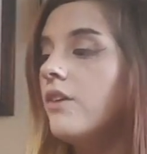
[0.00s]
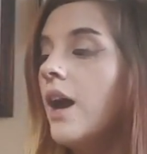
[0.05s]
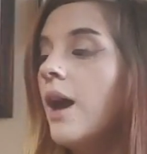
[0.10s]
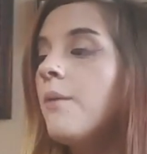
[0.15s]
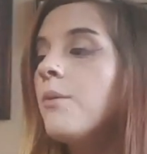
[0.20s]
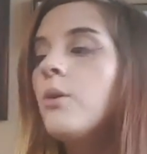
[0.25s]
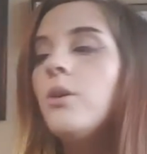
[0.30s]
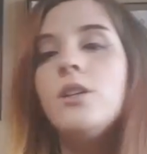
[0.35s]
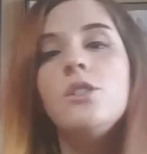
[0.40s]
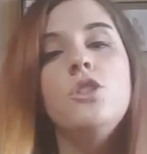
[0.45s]

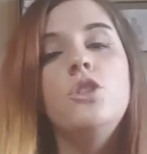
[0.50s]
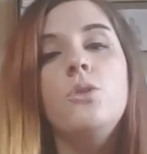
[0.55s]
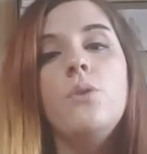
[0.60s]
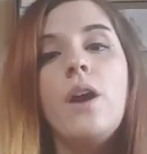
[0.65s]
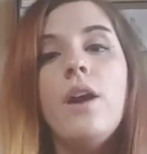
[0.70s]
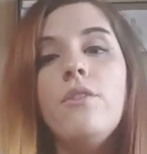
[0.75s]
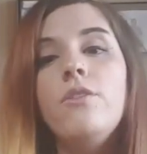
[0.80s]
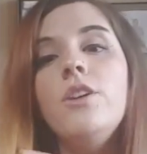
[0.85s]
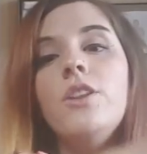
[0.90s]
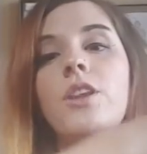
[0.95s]
I'm going to do
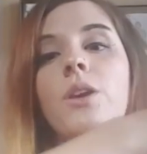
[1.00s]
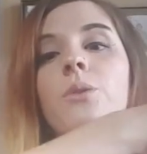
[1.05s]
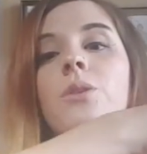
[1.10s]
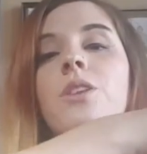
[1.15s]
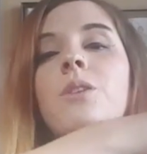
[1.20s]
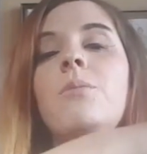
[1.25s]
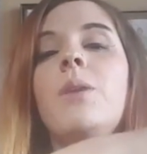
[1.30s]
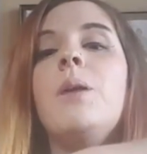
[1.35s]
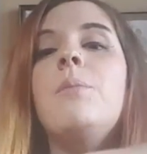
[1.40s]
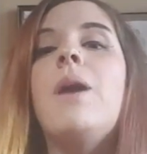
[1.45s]
everything
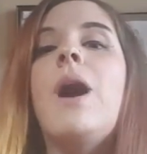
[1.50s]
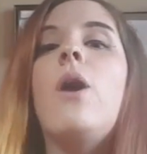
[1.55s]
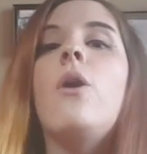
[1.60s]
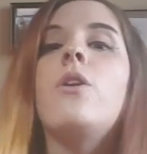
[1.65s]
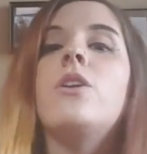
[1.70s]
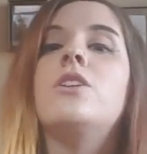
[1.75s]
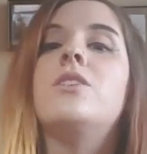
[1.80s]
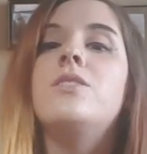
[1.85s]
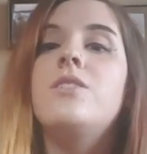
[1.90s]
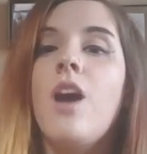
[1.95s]
within my power
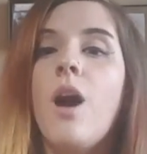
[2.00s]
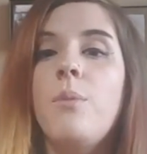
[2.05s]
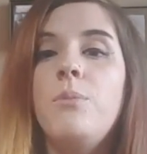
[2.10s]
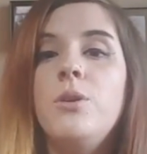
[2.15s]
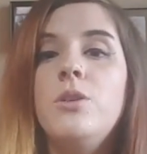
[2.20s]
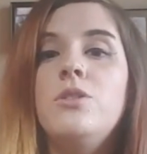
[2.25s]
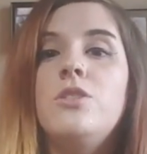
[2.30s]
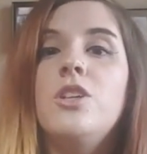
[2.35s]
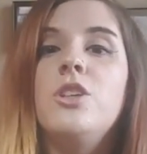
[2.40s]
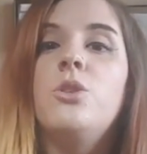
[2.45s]
to stop
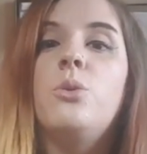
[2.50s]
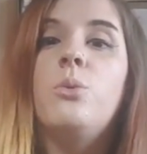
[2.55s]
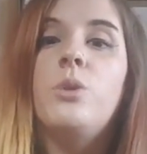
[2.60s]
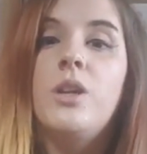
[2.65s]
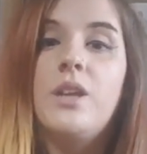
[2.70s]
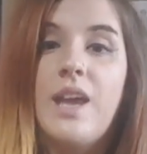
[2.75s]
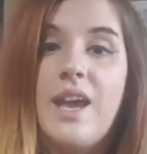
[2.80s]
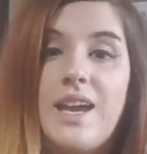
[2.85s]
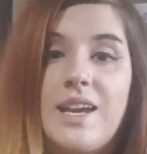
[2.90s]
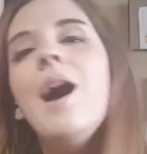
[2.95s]
using the
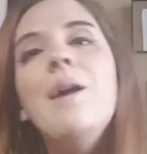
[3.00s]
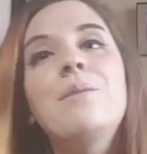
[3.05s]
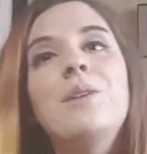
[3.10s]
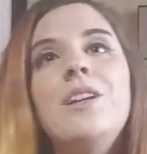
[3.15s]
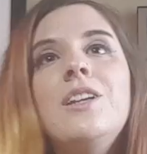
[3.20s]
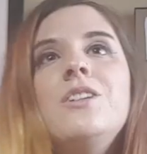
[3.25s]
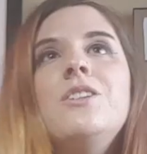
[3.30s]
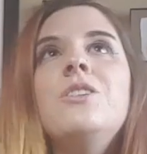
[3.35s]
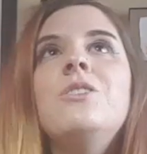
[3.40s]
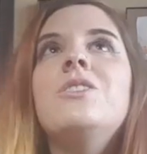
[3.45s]
word hate. I'm going
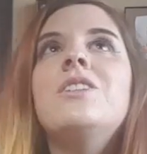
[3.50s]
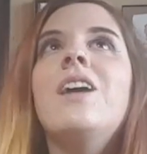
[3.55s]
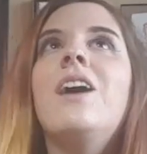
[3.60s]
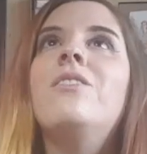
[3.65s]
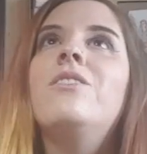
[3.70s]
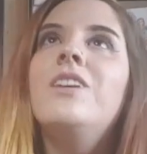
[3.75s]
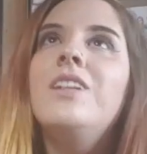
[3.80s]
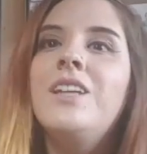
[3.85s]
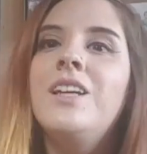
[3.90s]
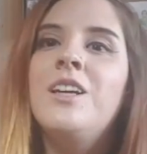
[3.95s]
to use
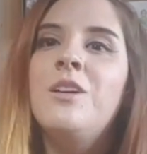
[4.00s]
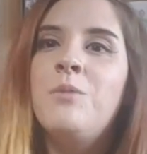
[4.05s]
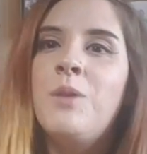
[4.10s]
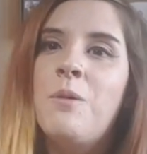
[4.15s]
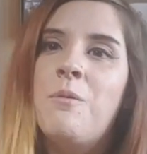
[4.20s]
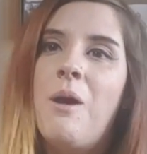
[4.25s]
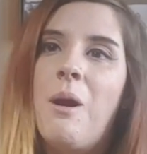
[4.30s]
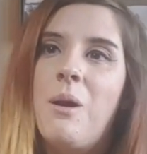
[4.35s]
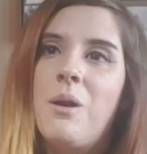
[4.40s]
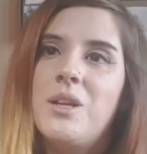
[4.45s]
everything in my
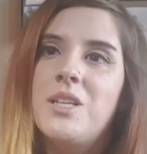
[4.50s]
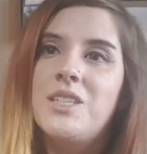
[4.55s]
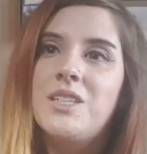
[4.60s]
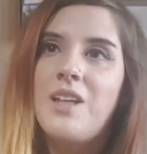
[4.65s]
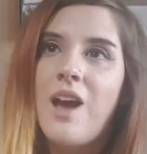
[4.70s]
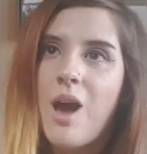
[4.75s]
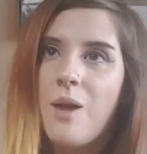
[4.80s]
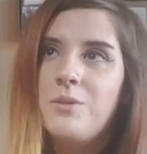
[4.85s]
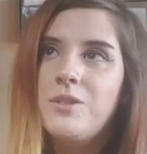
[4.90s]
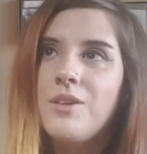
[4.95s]
power to
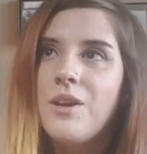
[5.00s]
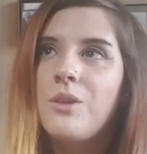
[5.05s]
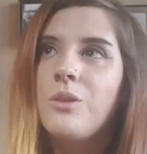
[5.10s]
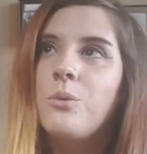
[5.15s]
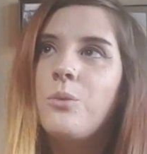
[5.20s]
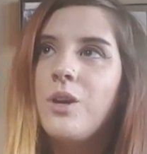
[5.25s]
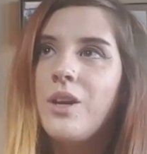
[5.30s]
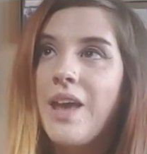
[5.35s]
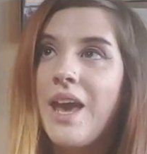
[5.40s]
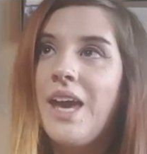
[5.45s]
stop saying the
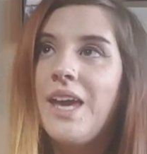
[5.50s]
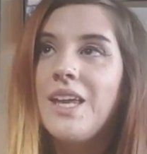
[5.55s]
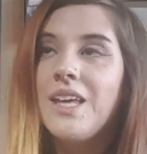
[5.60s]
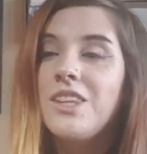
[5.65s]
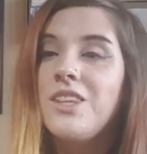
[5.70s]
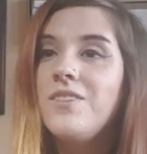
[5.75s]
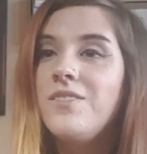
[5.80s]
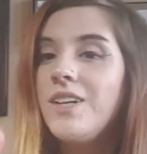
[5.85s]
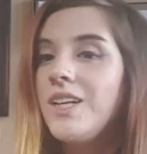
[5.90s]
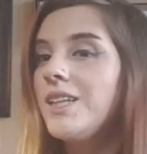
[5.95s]
word hate, at
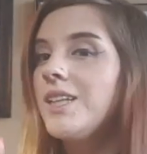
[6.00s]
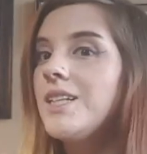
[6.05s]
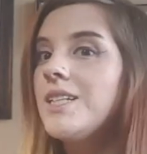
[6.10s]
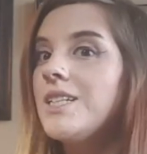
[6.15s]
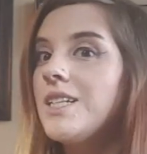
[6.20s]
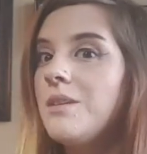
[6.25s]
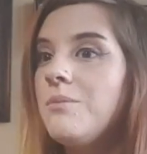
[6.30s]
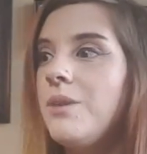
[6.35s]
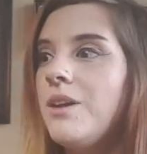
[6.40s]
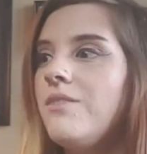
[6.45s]
the very least
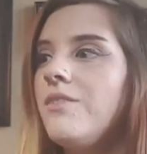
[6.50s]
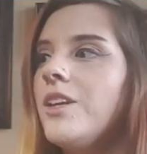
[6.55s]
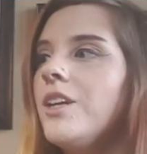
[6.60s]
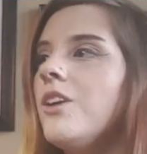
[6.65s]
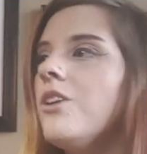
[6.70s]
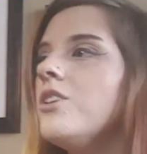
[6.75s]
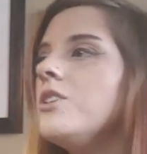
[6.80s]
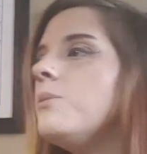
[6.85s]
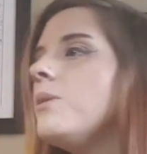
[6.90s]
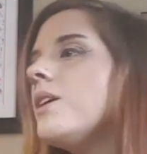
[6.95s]
in my
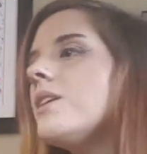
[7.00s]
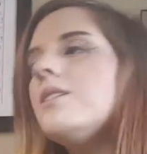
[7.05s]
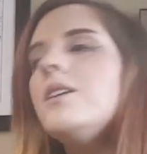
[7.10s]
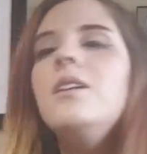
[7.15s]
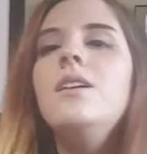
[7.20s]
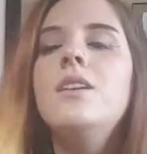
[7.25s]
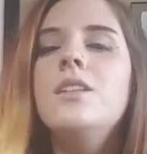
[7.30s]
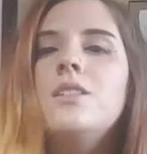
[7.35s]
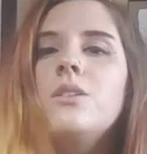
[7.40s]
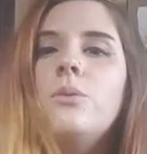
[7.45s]
videos, because I
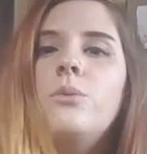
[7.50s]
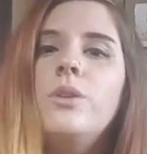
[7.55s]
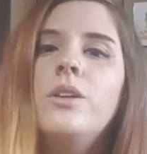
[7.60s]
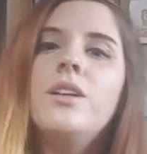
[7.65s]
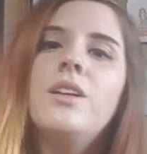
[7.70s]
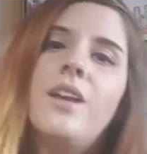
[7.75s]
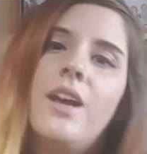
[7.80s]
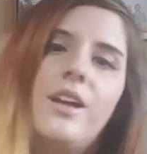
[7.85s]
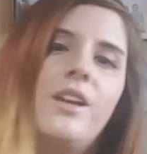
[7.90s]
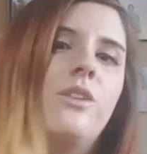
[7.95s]
think it's a
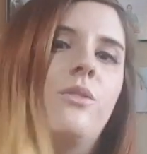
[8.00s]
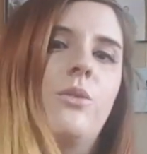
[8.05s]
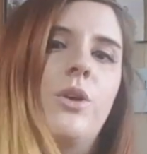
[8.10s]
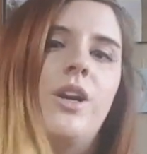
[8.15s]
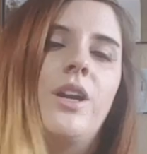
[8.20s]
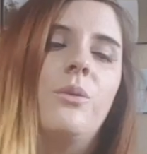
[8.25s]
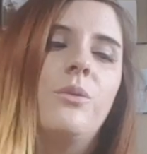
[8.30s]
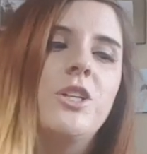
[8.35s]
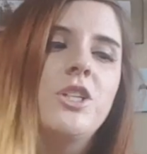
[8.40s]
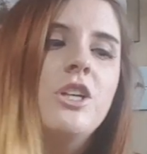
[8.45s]
really negative word
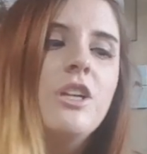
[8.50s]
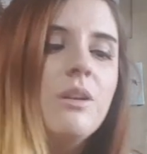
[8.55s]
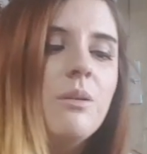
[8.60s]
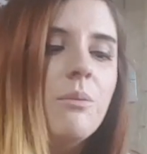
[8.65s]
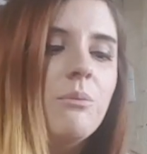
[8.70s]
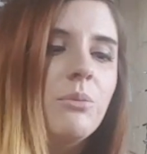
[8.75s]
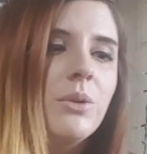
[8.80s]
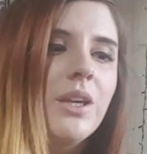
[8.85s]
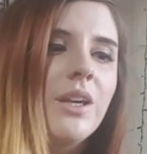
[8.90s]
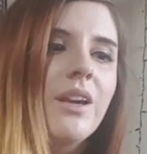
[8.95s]
and we
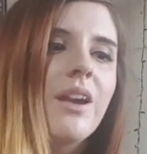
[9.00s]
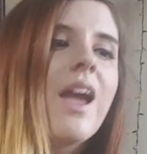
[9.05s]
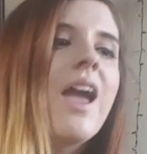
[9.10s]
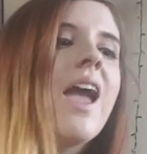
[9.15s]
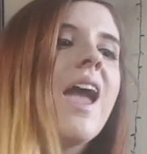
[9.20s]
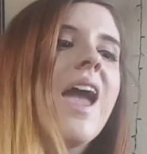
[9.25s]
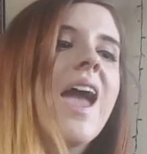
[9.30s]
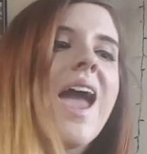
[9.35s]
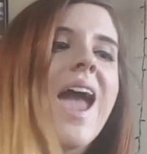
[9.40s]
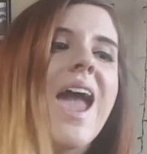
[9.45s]
shouldn't be
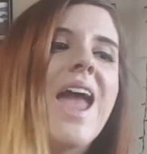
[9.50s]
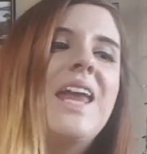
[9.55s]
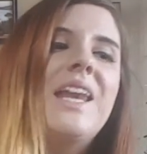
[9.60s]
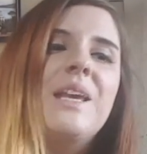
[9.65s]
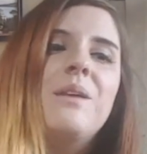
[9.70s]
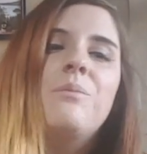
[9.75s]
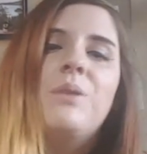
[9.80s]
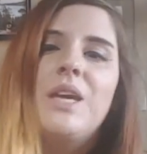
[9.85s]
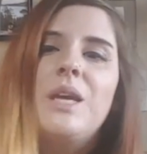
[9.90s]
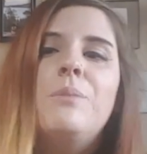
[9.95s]

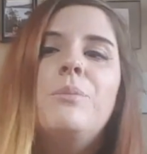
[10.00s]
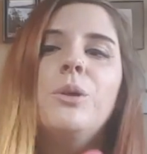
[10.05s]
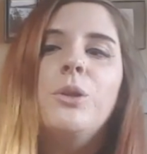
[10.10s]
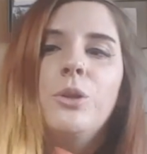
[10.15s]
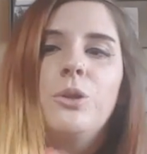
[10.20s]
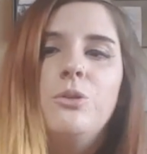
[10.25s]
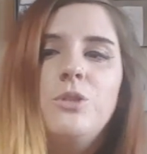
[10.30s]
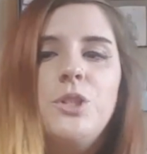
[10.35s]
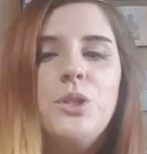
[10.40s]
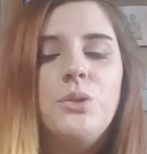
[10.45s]
hating people
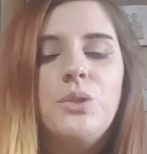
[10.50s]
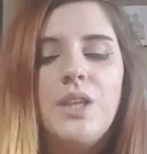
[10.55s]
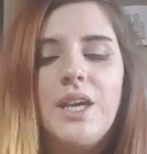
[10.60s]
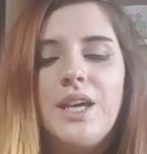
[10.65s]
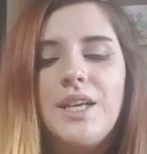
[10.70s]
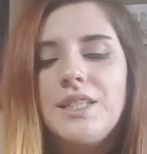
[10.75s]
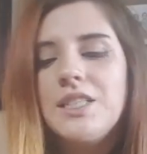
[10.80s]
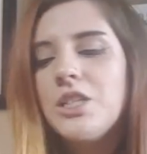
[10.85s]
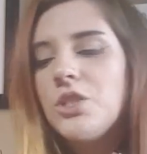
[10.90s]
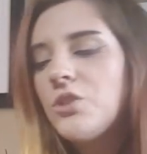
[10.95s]
who do
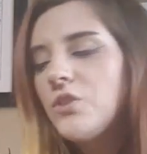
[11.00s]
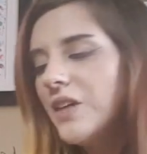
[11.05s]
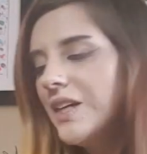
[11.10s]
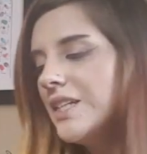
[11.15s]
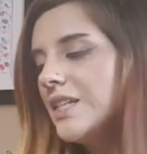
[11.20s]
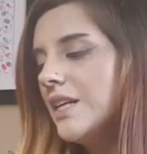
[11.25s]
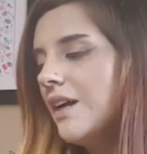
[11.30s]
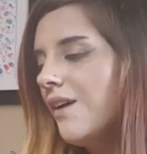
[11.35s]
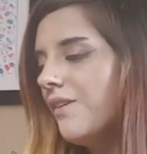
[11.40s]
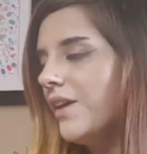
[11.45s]
things. It's fine
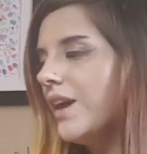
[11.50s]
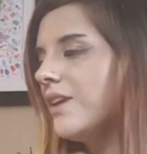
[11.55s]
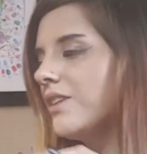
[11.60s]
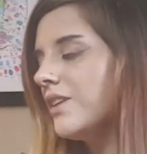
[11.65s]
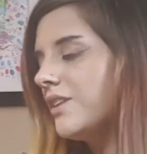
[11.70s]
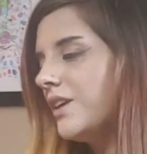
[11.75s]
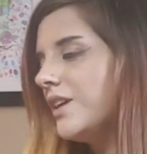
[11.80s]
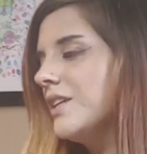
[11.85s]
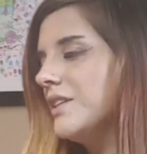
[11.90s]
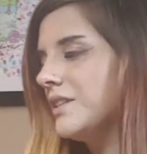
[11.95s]
to not like the
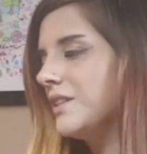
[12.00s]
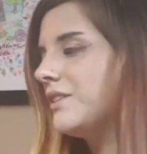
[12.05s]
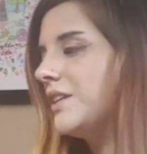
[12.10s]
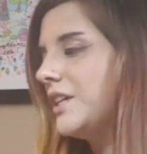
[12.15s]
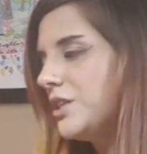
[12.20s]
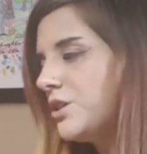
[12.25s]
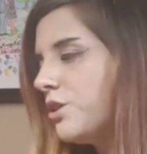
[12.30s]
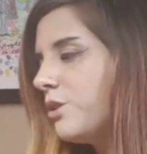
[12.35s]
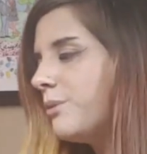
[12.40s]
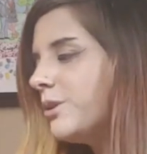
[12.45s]
things that they
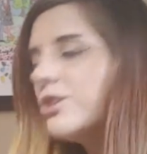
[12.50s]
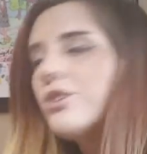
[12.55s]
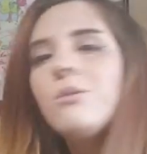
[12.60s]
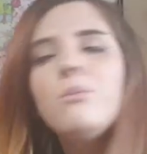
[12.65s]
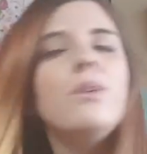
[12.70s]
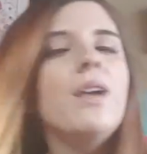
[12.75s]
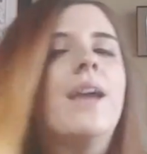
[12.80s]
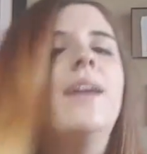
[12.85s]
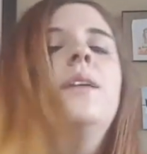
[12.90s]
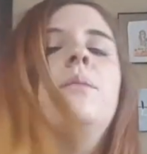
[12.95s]
do, but you shouldn't
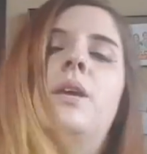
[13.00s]
be hating